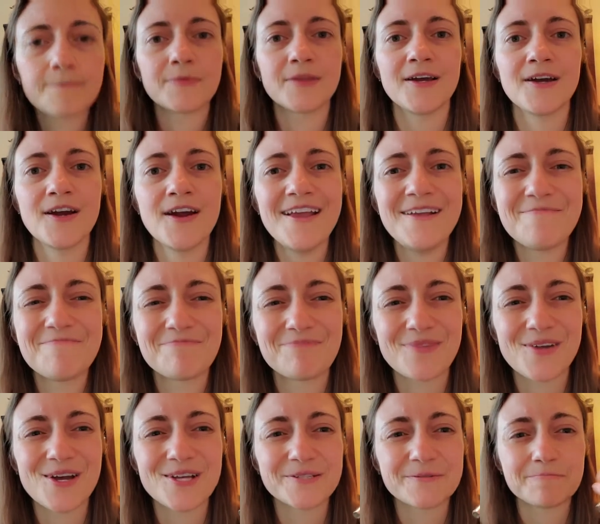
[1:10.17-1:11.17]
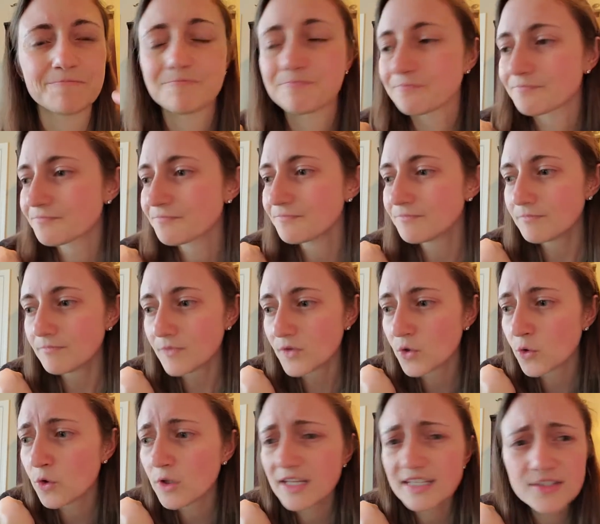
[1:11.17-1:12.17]
right, awesome.
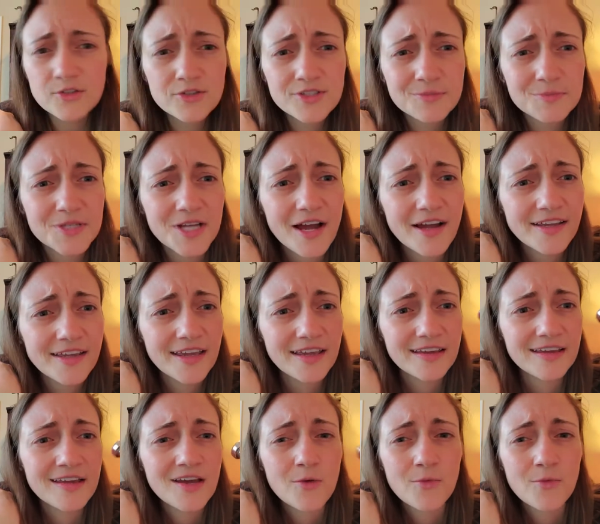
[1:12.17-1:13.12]
Cool, let's do some tonguing.